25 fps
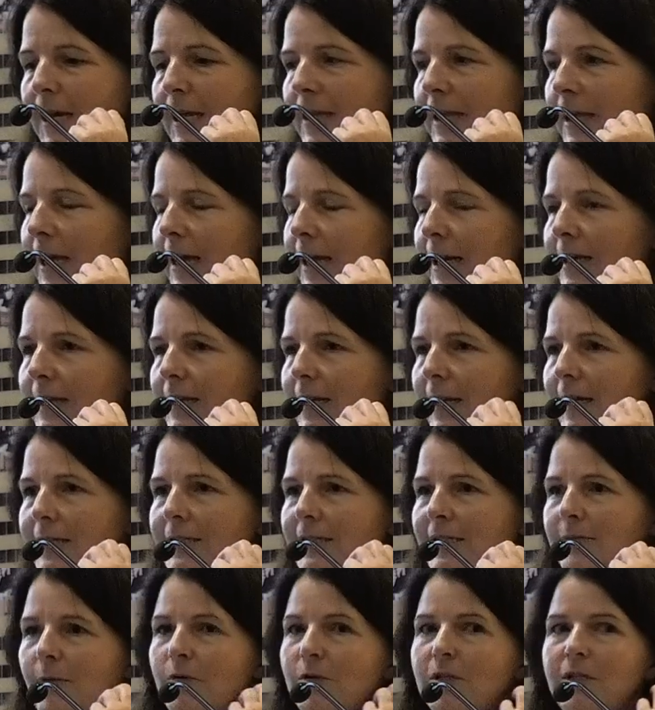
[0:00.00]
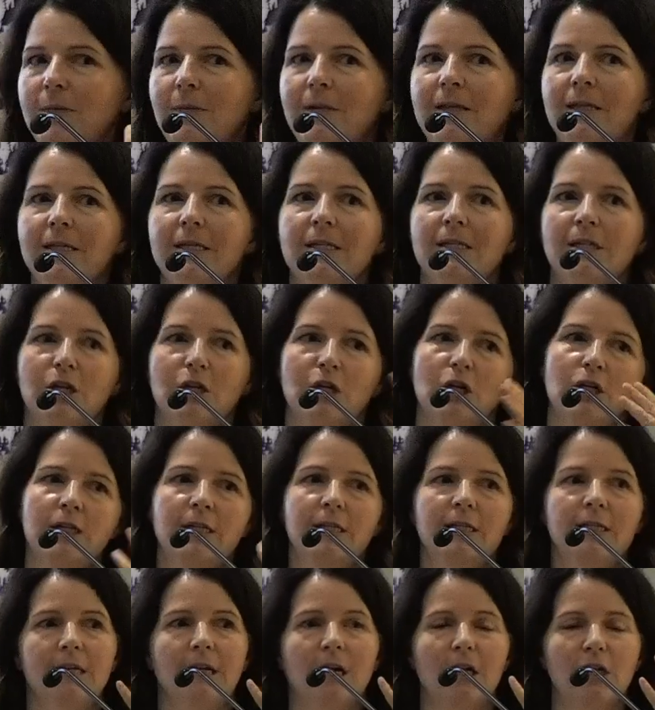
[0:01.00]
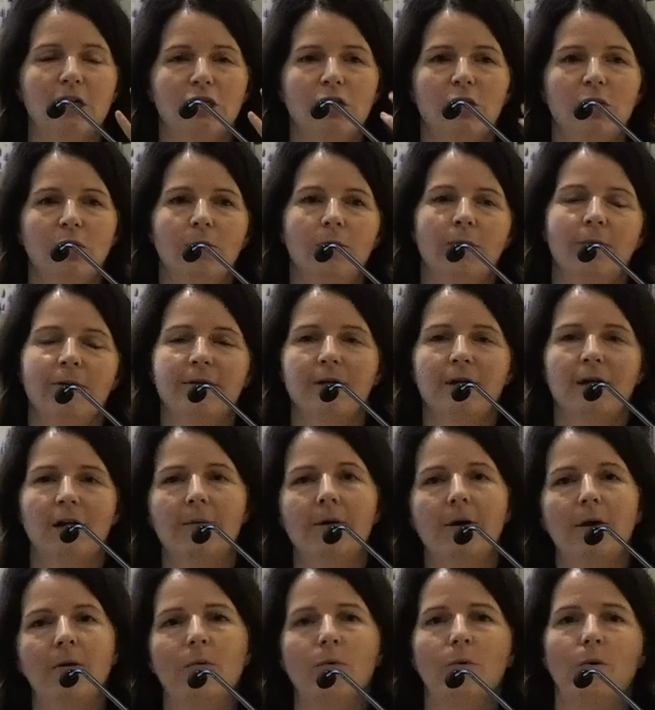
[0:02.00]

that it's supposed to be this good discussion where we talk about,